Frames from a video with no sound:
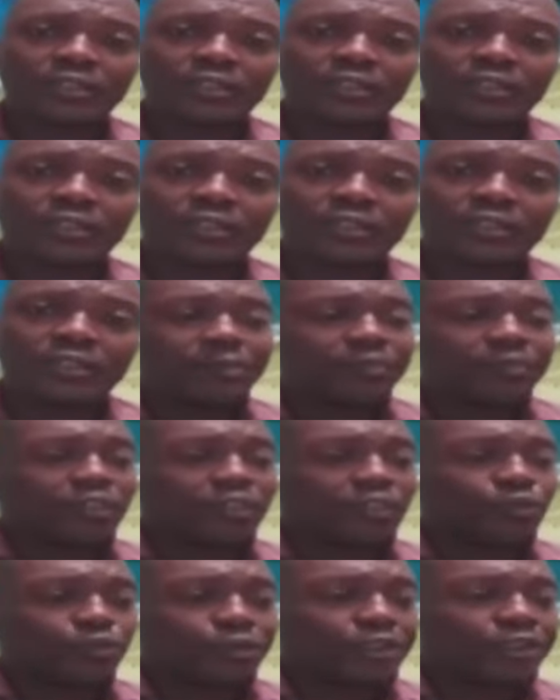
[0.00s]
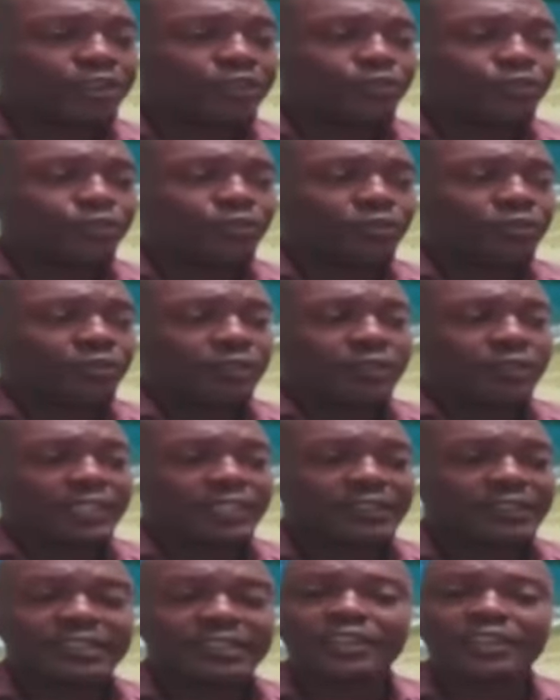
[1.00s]
So I'm not going to
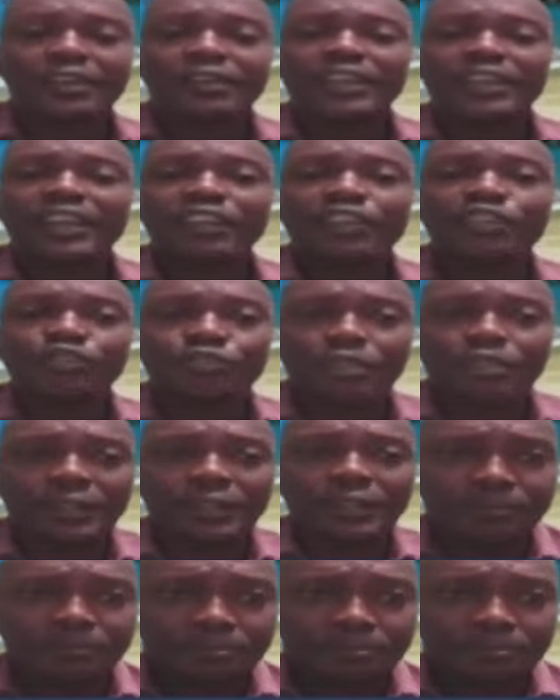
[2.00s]
necessarily agree